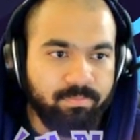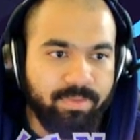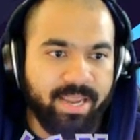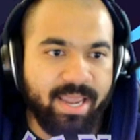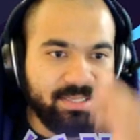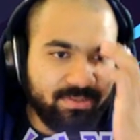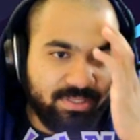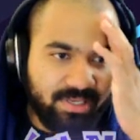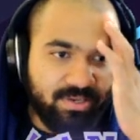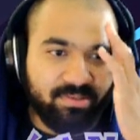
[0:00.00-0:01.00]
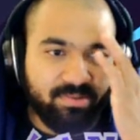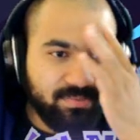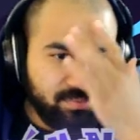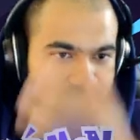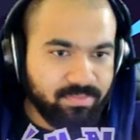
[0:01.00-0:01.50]
Big ass hotel.
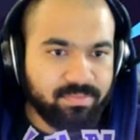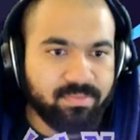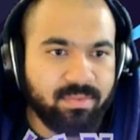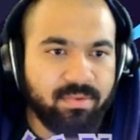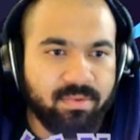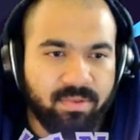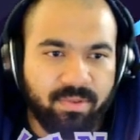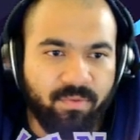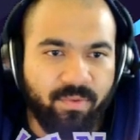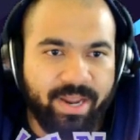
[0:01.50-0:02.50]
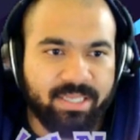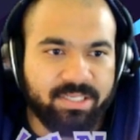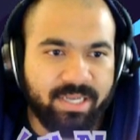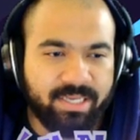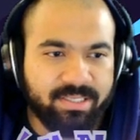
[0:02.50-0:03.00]
The
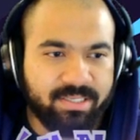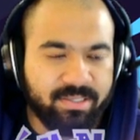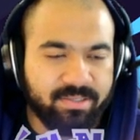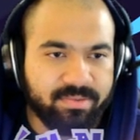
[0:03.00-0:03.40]
ranch next.